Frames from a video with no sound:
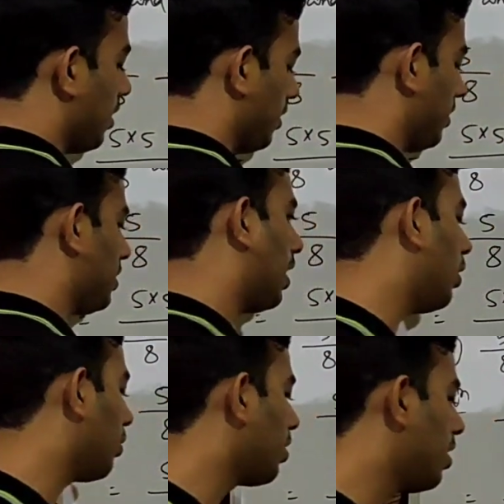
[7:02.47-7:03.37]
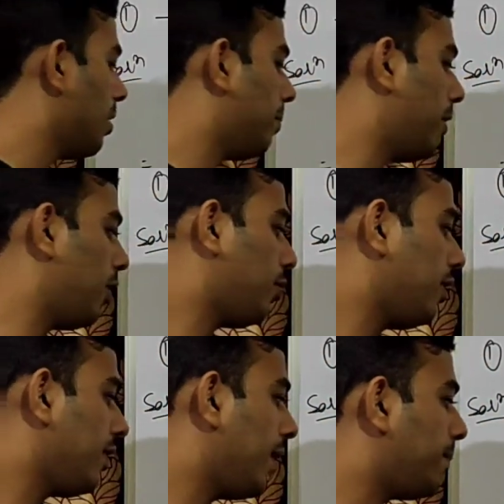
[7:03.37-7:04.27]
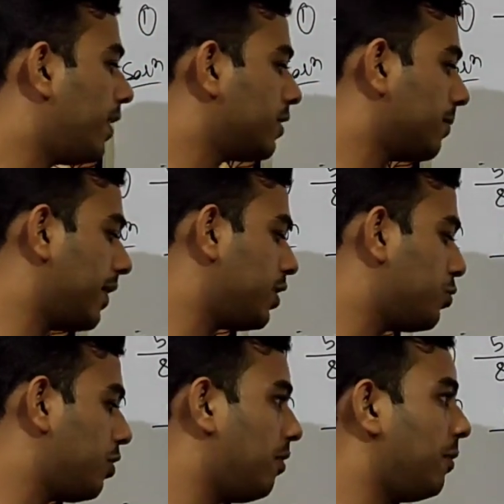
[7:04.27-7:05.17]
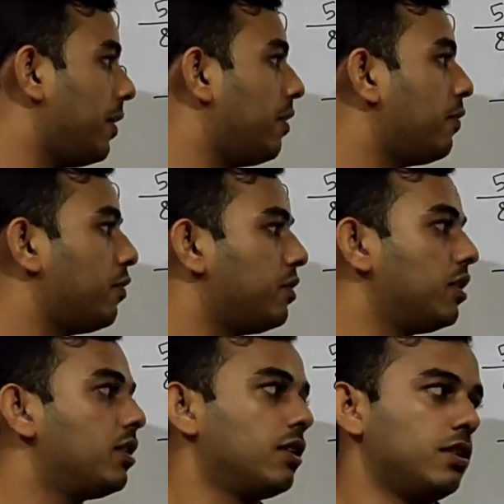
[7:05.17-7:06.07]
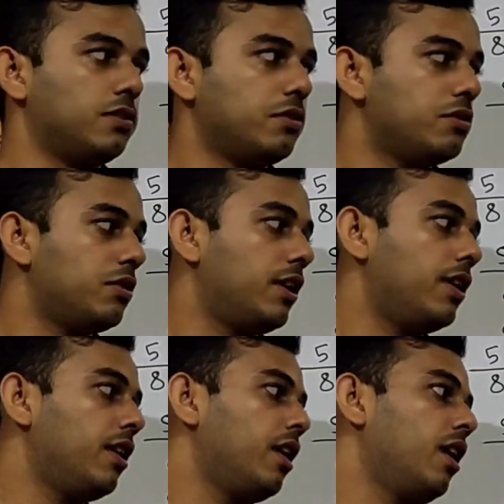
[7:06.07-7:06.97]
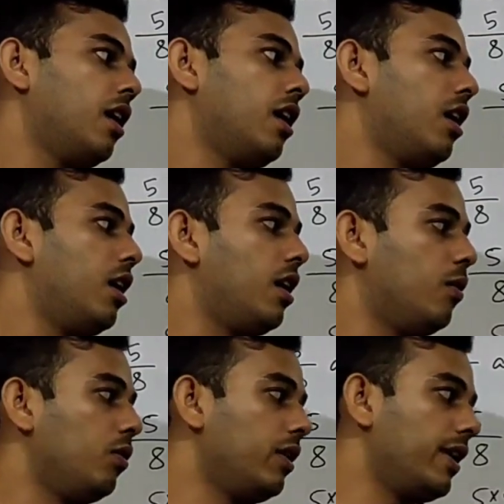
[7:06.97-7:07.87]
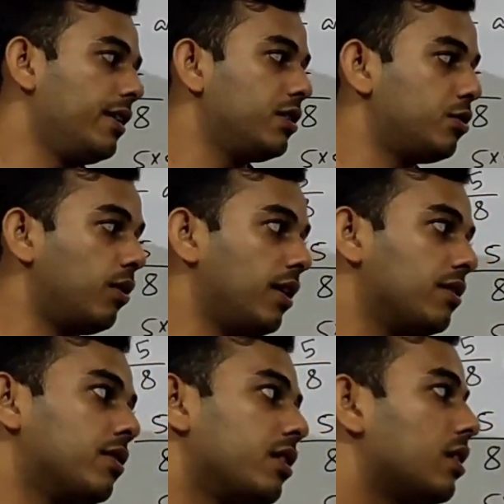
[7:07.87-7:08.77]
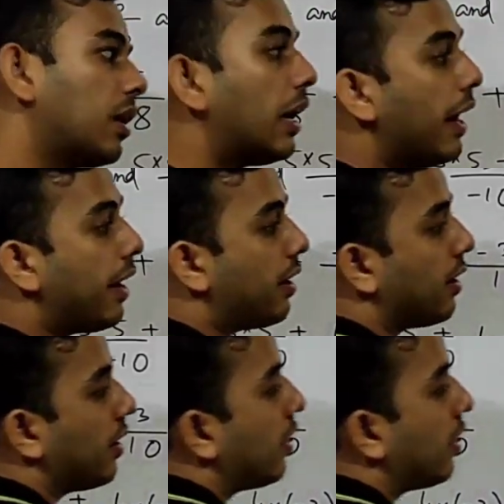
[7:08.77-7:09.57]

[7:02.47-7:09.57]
line, look, 25 plus minus 12 divided by 40, this is also there. We will write these two lines. Clear?